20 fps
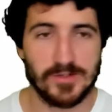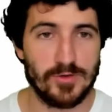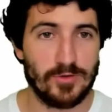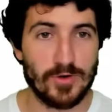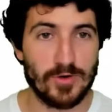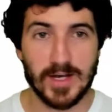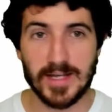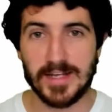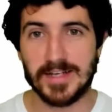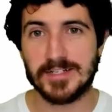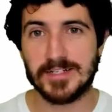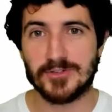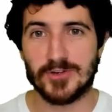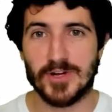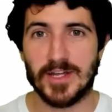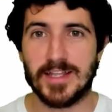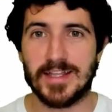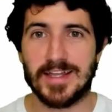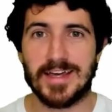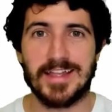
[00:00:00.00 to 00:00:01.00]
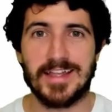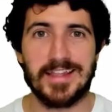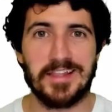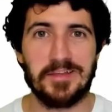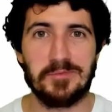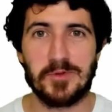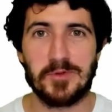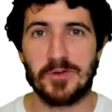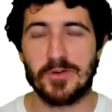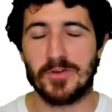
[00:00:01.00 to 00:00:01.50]
So go ahead and try it and
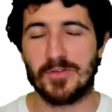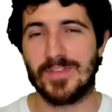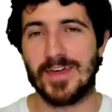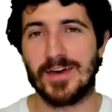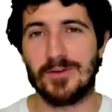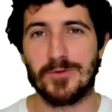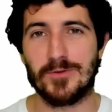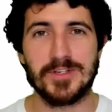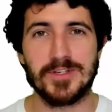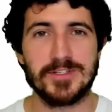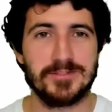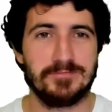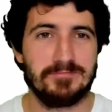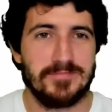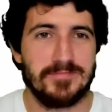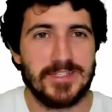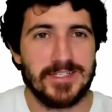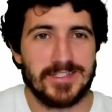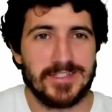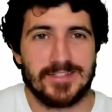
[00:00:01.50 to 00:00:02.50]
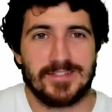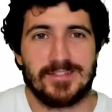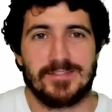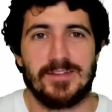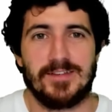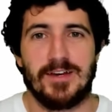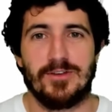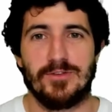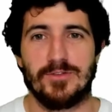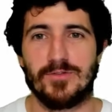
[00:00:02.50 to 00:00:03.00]
let me know if that works.
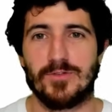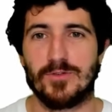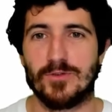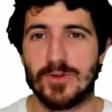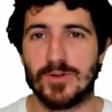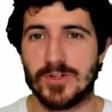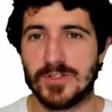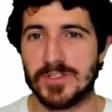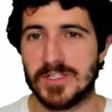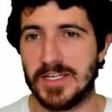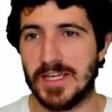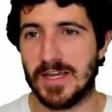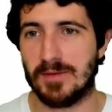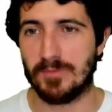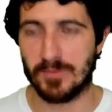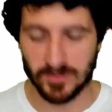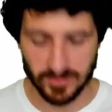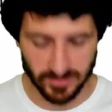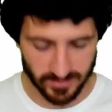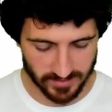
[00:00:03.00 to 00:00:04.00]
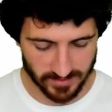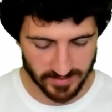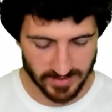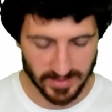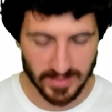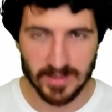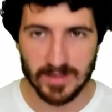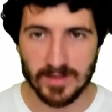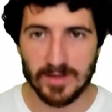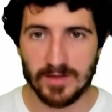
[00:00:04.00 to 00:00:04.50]
Just out of curiosity, I'm going to
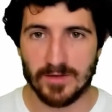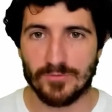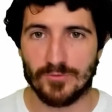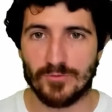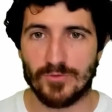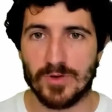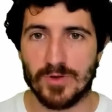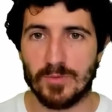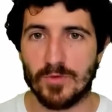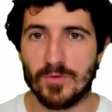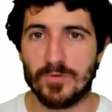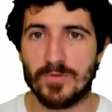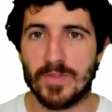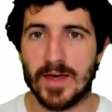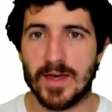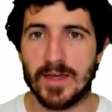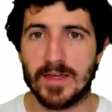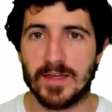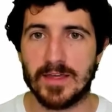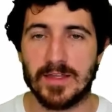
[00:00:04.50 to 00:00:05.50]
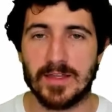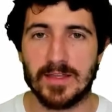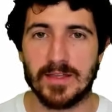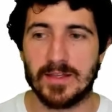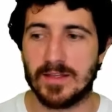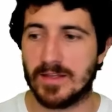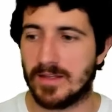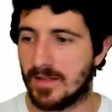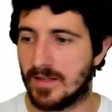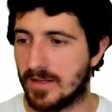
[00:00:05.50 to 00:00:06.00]
remove that
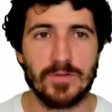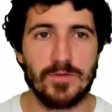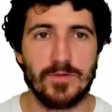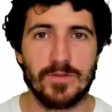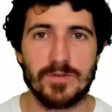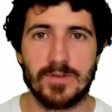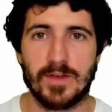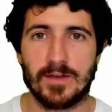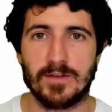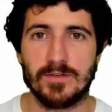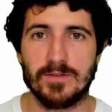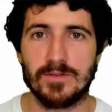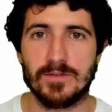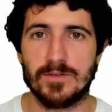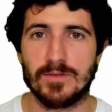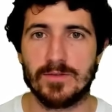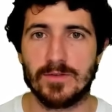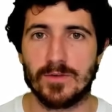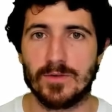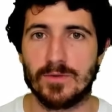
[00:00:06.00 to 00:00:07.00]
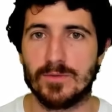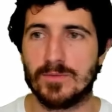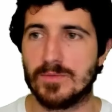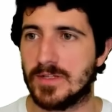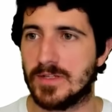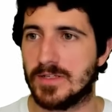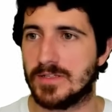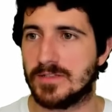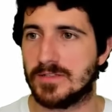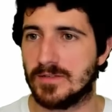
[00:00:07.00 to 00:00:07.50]
in, in a few seconds. So
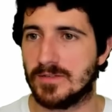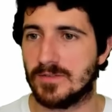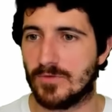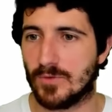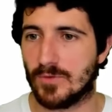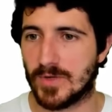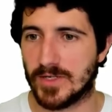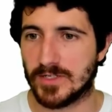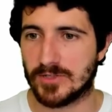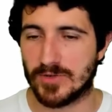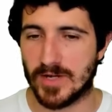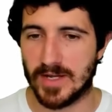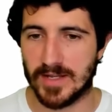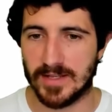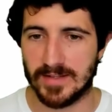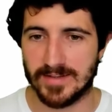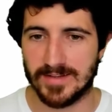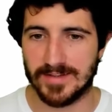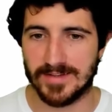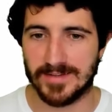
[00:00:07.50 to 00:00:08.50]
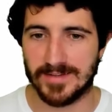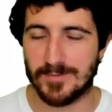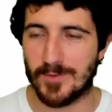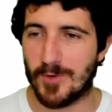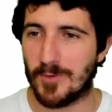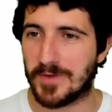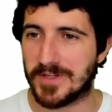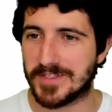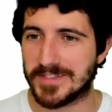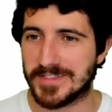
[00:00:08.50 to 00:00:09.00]
this, if you want to try it, the
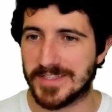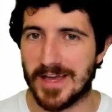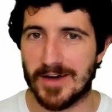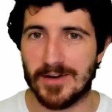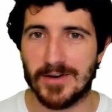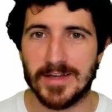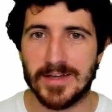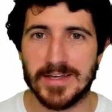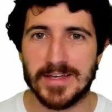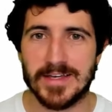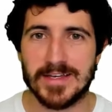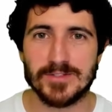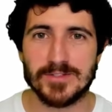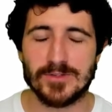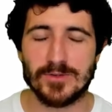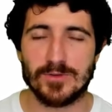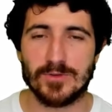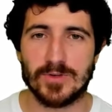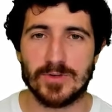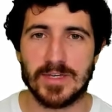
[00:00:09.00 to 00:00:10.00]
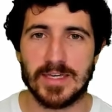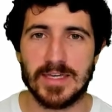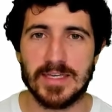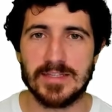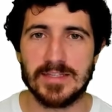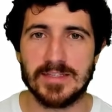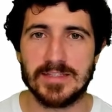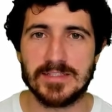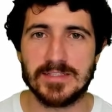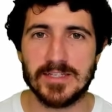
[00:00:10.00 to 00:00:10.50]
moment is now. So
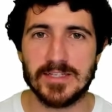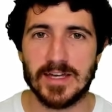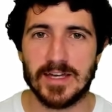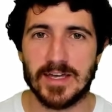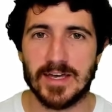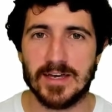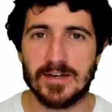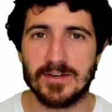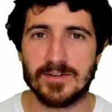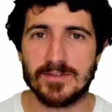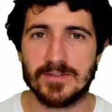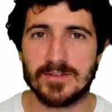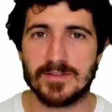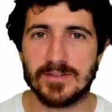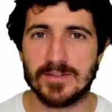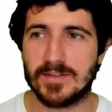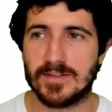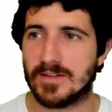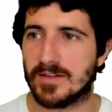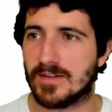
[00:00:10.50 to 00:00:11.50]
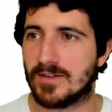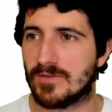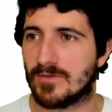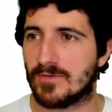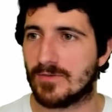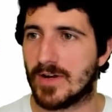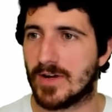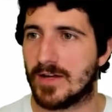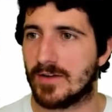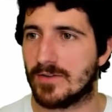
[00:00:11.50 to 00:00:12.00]
git checkout
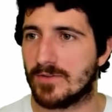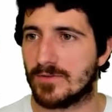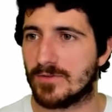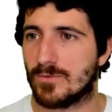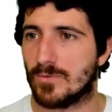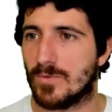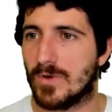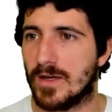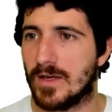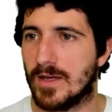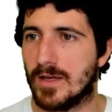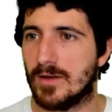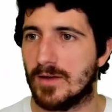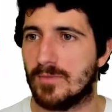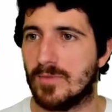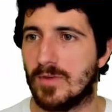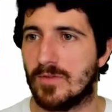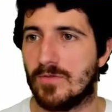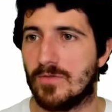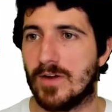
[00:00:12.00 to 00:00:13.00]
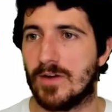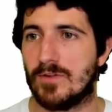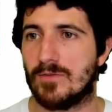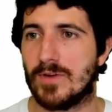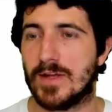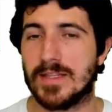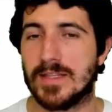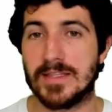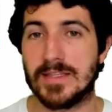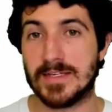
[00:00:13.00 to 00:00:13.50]
uh, routes web. If I
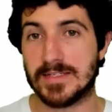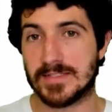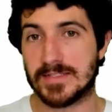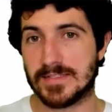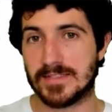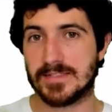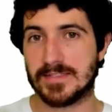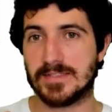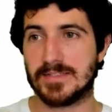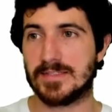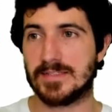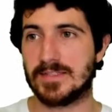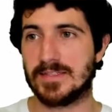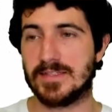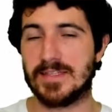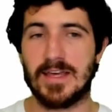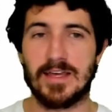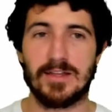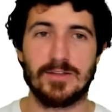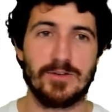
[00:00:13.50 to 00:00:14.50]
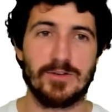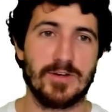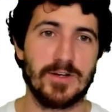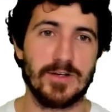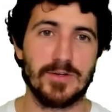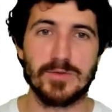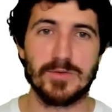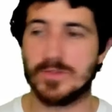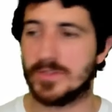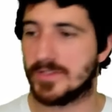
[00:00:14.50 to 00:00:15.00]
run this, that
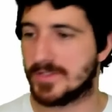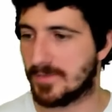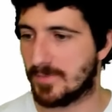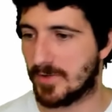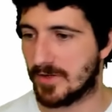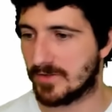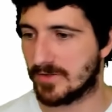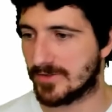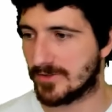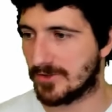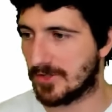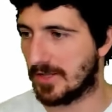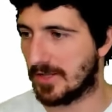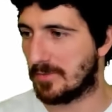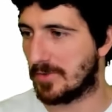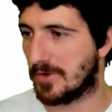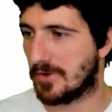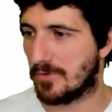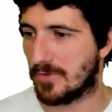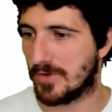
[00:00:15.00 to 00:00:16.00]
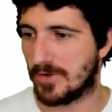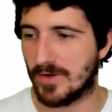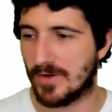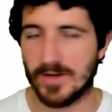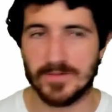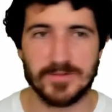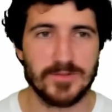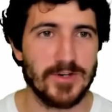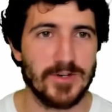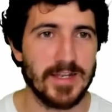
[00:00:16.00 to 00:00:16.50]
URL will disappear. So let me know when you
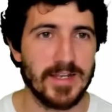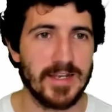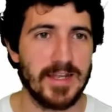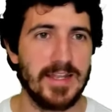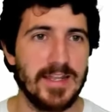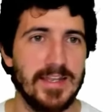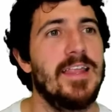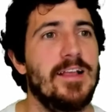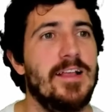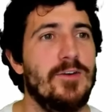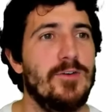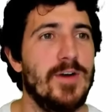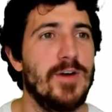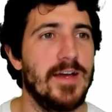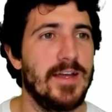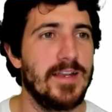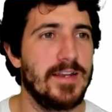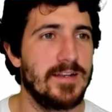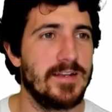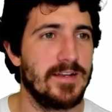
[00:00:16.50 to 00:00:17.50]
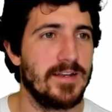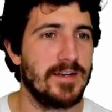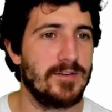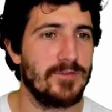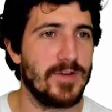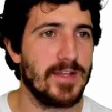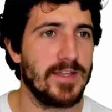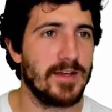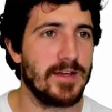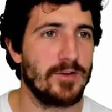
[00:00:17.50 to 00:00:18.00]
have tried and I'll go ahead and,
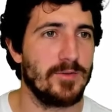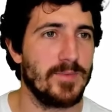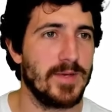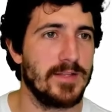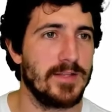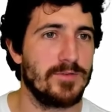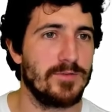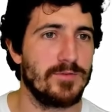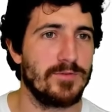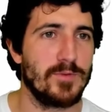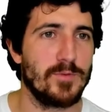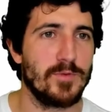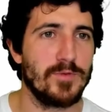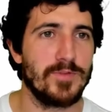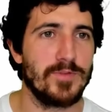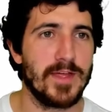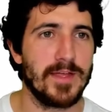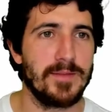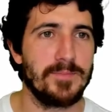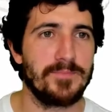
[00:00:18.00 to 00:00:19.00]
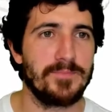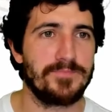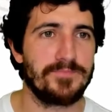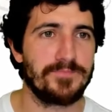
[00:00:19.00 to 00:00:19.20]
and run that command to remove that.